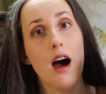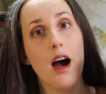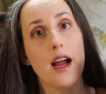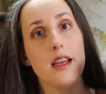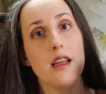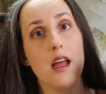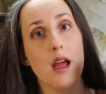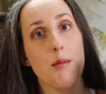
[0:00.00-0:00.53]
I
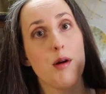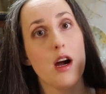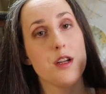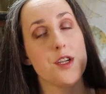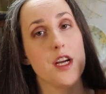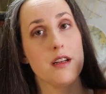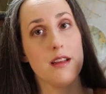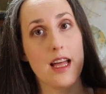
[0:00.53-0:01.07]
knit a
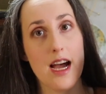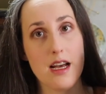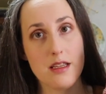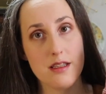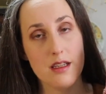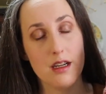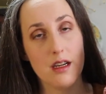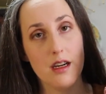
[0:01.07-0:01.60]
project
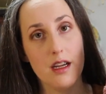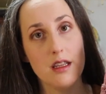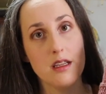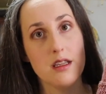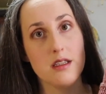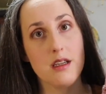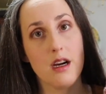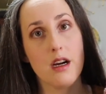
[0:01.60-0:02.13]
last year in
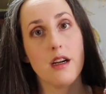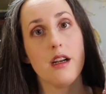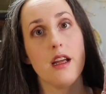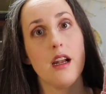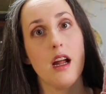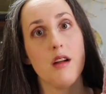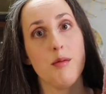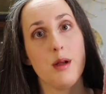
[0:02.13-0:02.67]
this yarn,
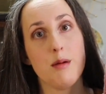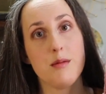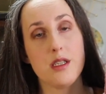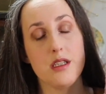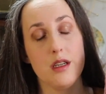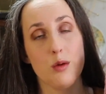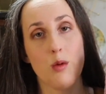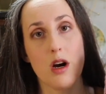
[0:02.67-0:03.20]
and I've been
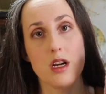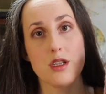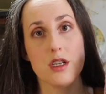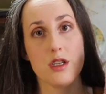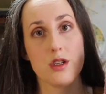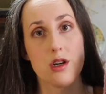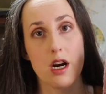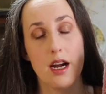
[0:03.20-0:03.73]
machine wash
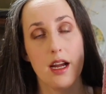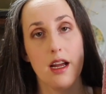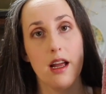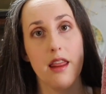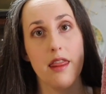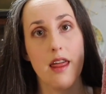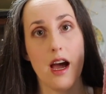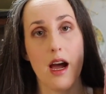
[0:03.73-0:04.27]
and drying
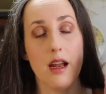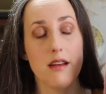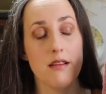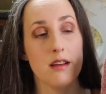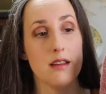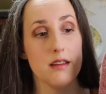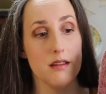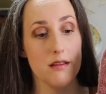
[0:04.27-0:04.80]
that
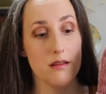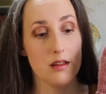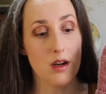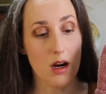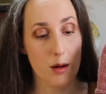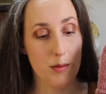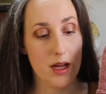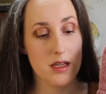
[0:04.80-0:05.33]

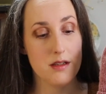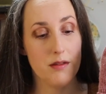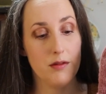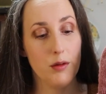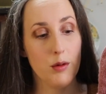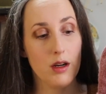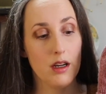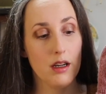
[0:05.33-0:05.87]
garment
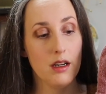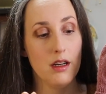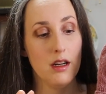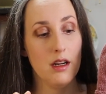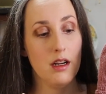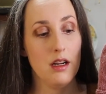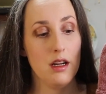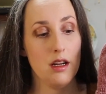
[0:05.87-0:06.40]
for
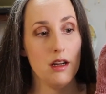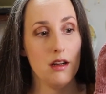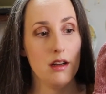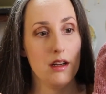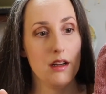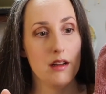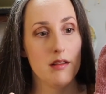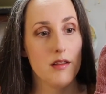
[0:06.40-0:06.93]

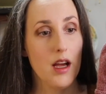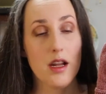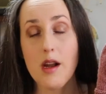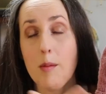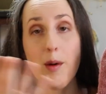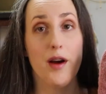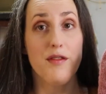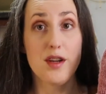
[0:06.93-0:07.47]
a
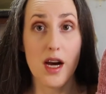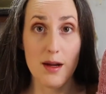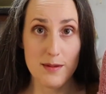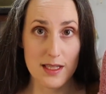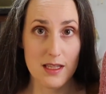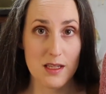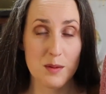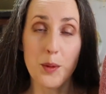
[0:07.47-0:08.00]
number of times
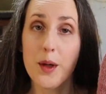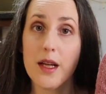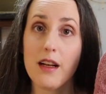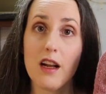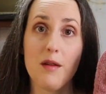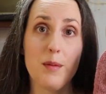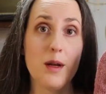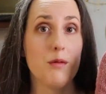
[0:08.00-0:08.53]
at this point, and
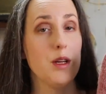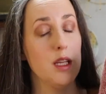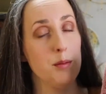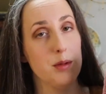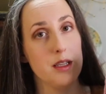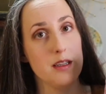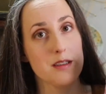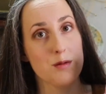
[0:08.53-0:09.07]
I've been really
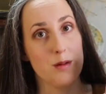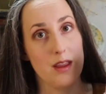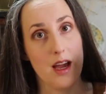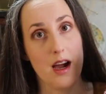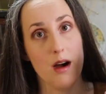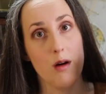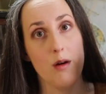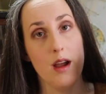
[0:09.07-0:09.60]
pleased with
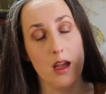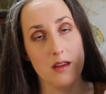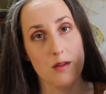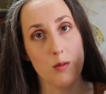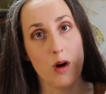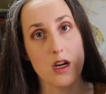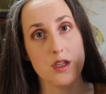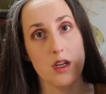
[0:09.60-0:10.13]
how it's
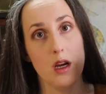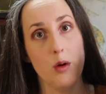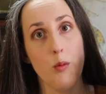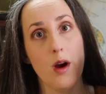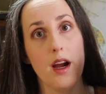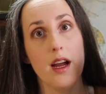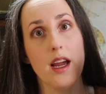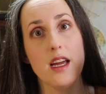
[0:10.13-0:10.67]
washing and
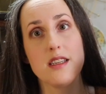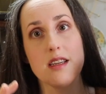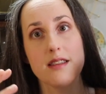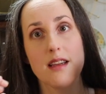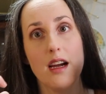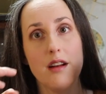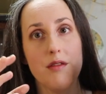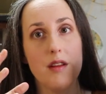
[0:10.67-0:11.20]
wearing. It does
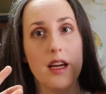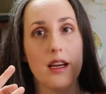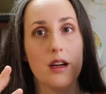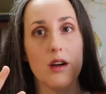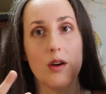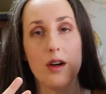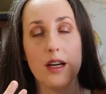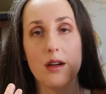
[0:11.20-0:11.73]
kind of like
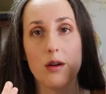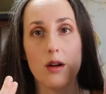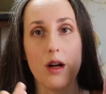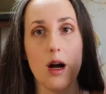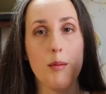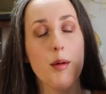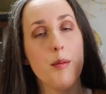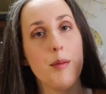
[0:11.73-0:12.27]
crinkle
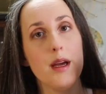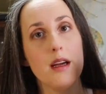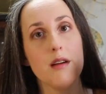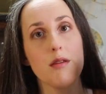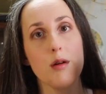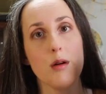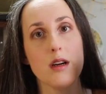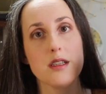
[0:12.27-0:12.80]
up a bit,
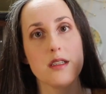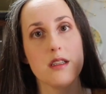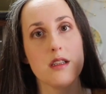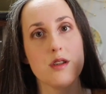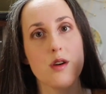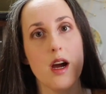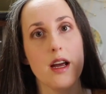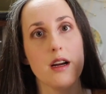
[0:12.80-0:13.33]
of course, in the
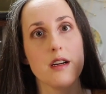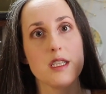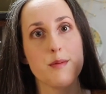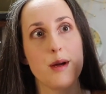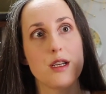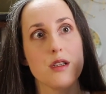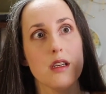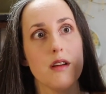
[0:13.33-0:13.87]
dryer,
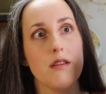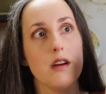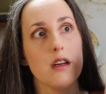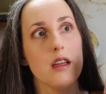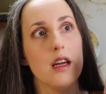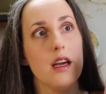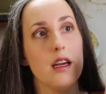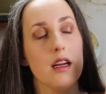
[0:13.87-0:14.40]
especially if you're
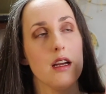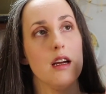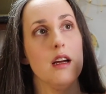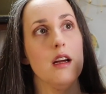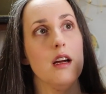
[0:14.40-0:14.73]
like